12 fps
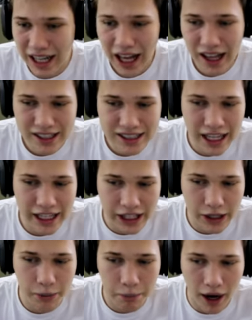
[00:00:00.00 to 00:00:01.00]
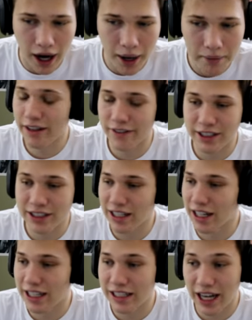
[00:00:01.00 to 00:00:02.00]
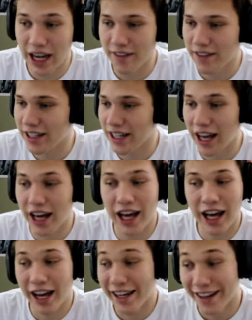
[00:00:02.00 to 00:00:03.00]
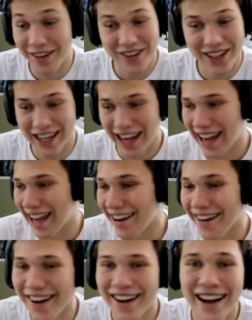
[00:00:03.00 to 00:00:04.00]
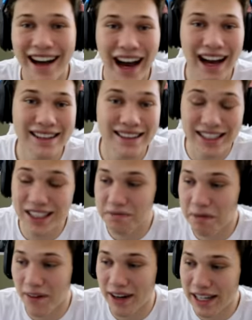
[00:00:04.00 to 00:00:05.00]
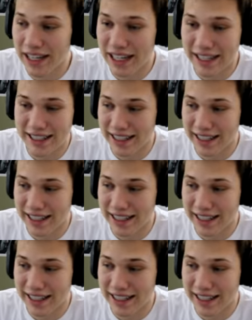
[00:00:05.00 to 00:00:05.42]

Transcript: I'll take you, Bob. If it's not a diamond, I don't care. At this point in the